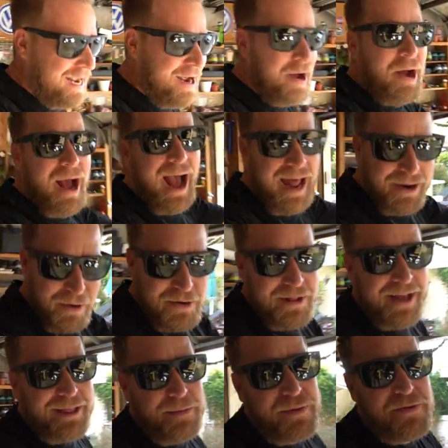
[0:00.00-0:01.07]
I know you like the
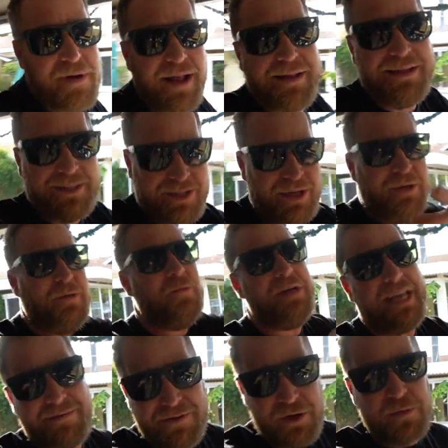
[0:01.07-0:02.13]
Pirellis. We're giving you
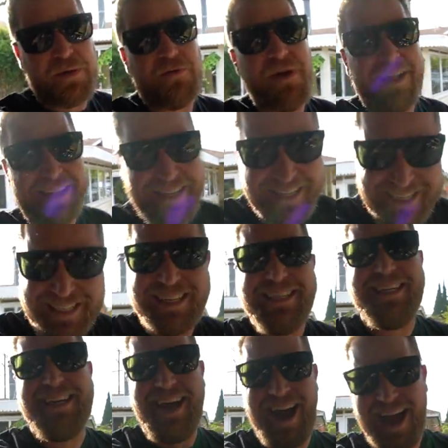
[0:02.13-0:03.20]
Pirellis. All
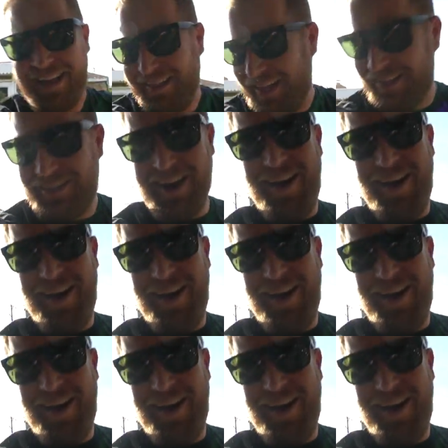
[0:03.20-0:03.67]
right, let's go.